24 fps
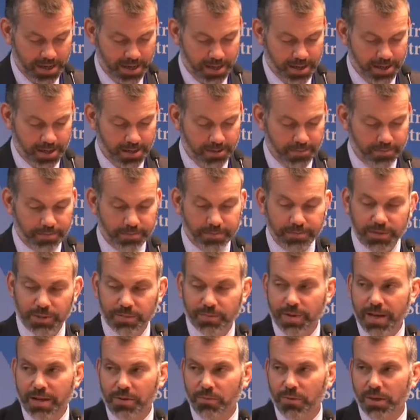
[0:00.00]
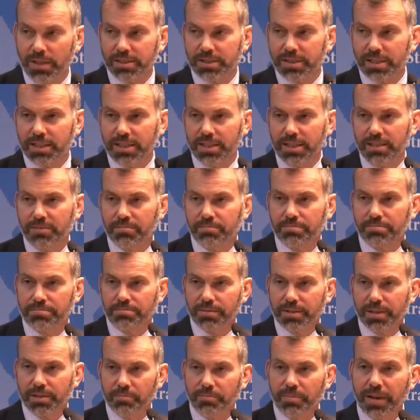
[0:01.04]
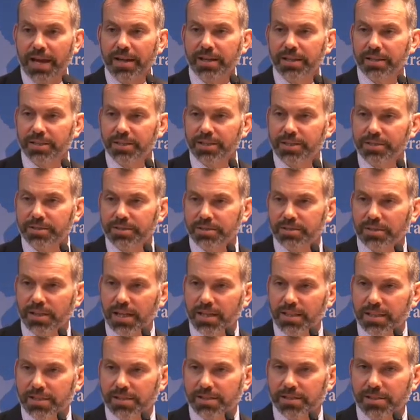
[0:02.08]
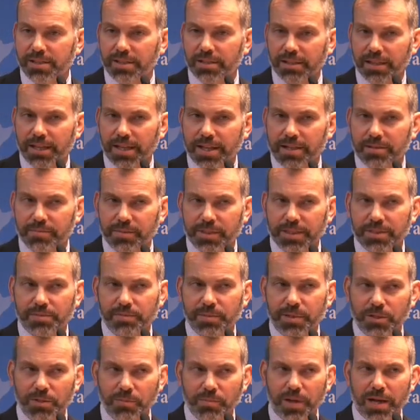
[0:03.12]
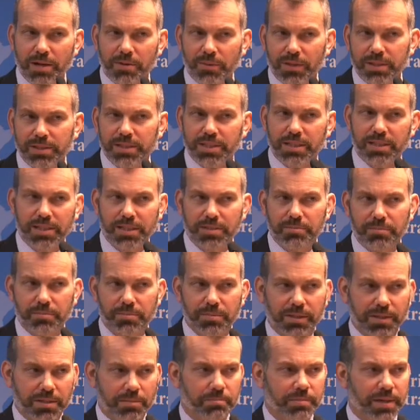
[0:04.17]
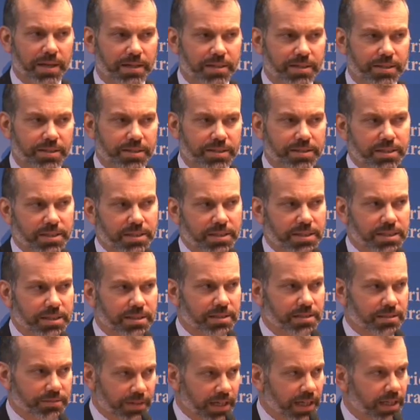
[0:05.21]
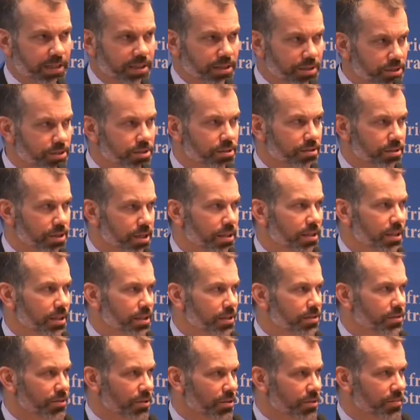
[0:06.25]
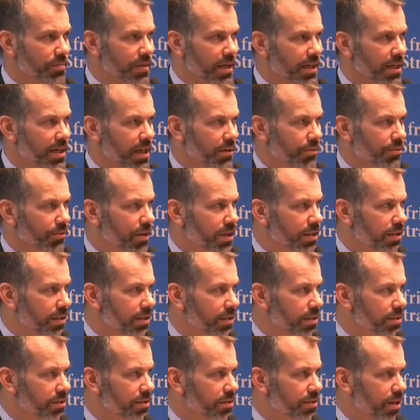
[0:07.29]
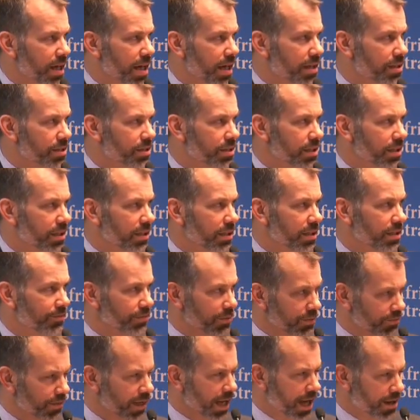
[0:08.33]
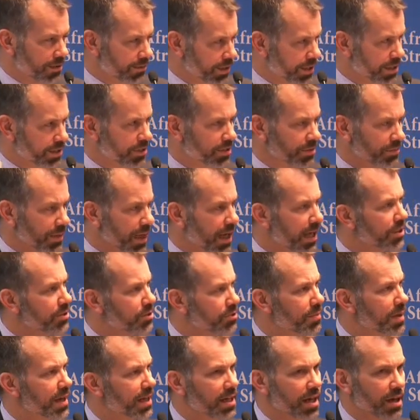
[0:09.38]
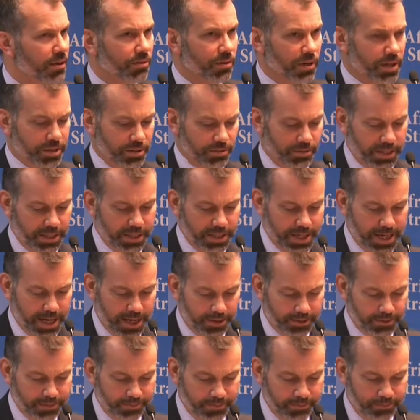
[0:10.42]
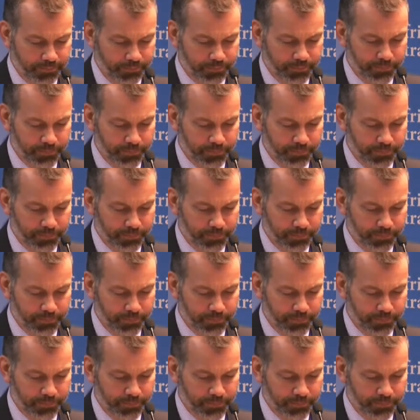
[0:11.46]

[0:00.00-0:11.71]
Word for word: Um, you might want to keep competitors, not necessarily enemies, but you might want to keep competitors at a disadvantage. So you may not want a strategy. If you've got one in your mind, you may not want it written down.